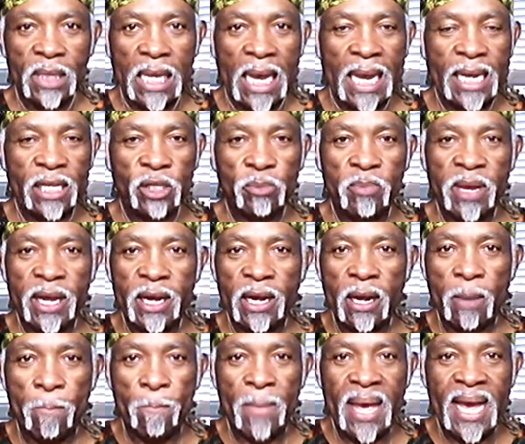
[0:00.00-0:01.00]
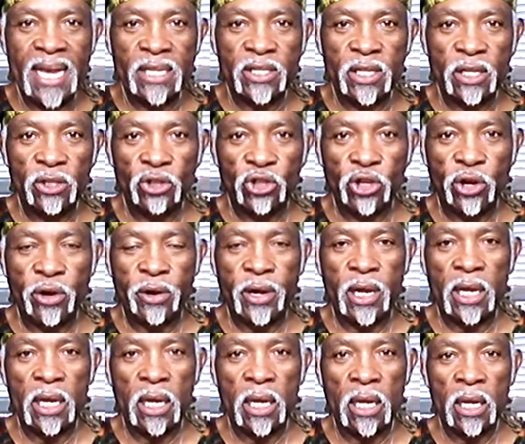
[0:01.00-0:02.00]
And it's been an amazing
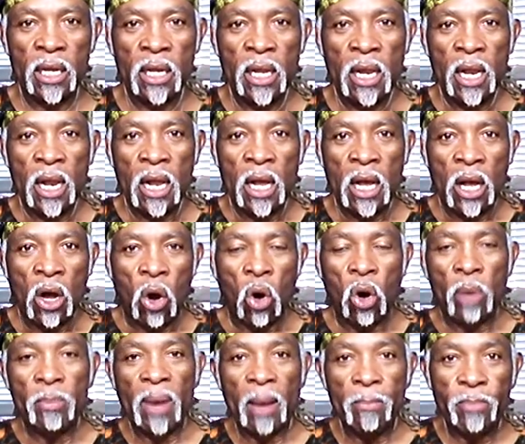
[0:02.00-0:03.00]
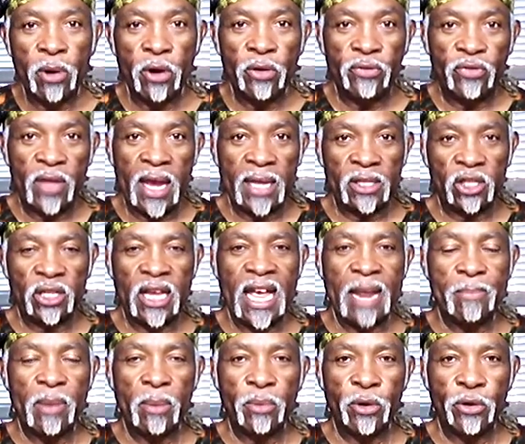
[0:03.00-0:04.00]
journey. On my birthday, just
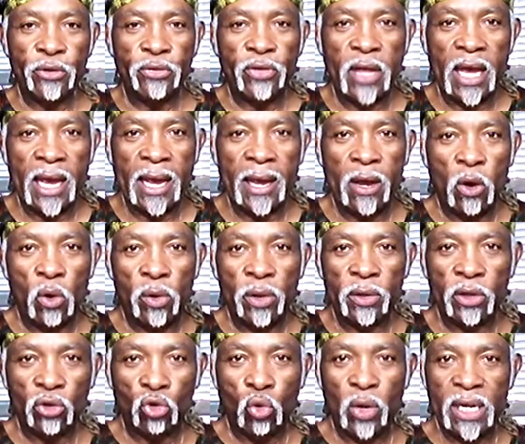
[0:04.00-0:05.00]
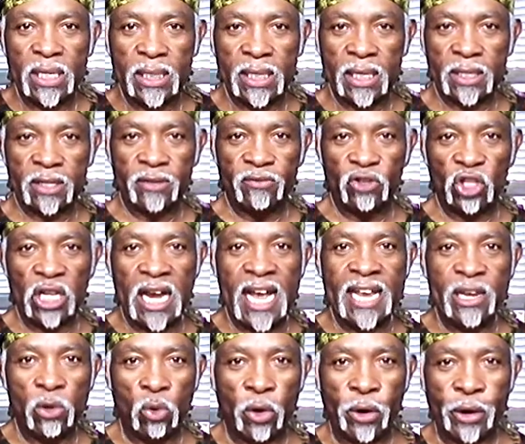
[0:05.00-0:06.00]
had my birthday on the 26th of
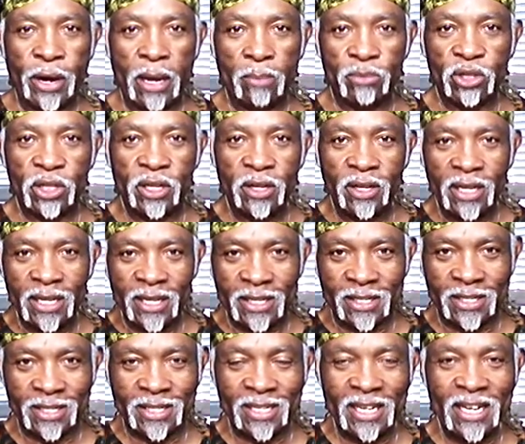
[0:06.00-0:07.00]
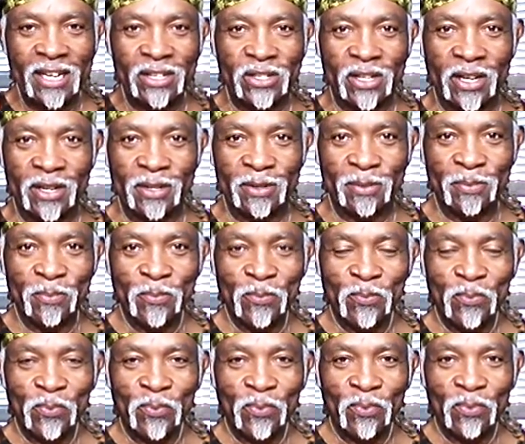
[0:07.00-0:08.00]
January, I'm still in the season
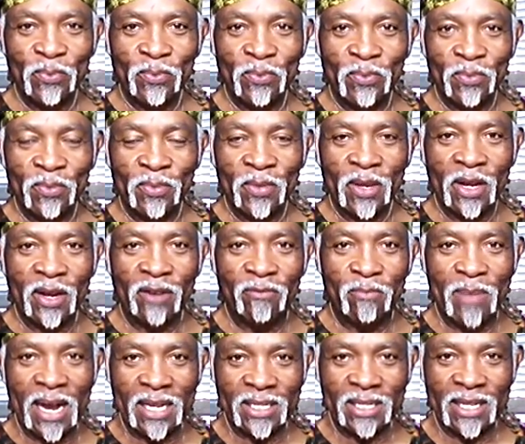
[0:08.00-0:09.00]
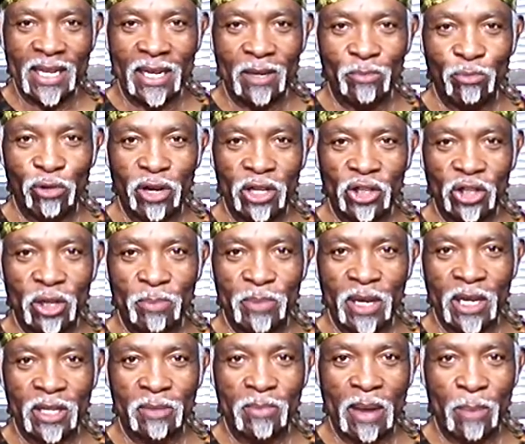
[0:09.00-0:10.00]
of my celebration,
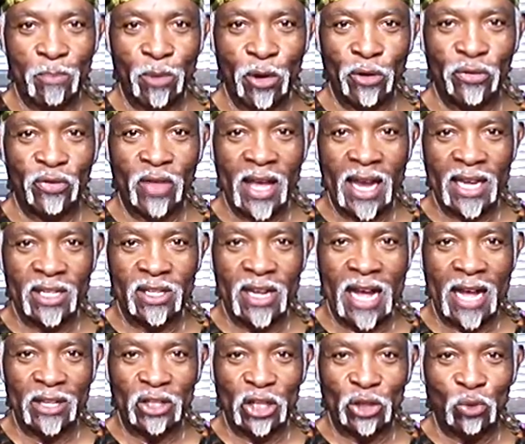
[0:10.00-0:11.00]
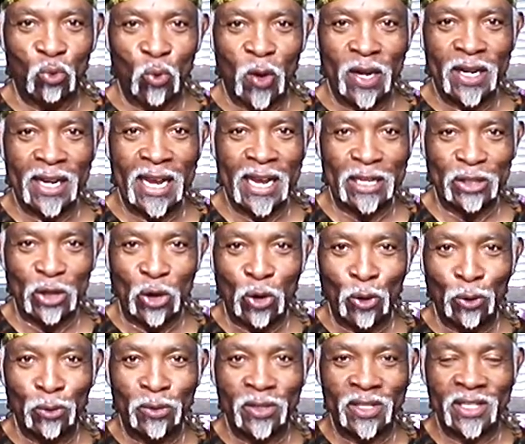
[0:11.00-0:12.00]
because my birthday is not just one day, it's a
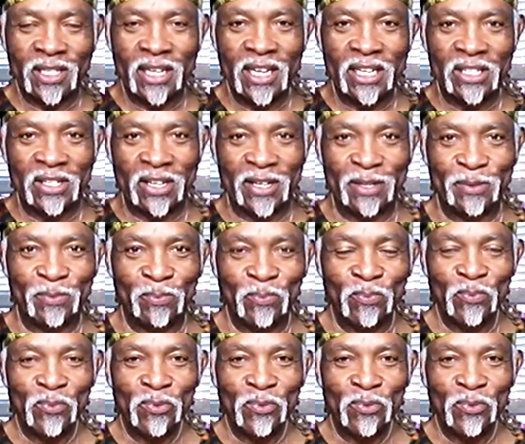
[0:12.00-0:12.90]
whole season.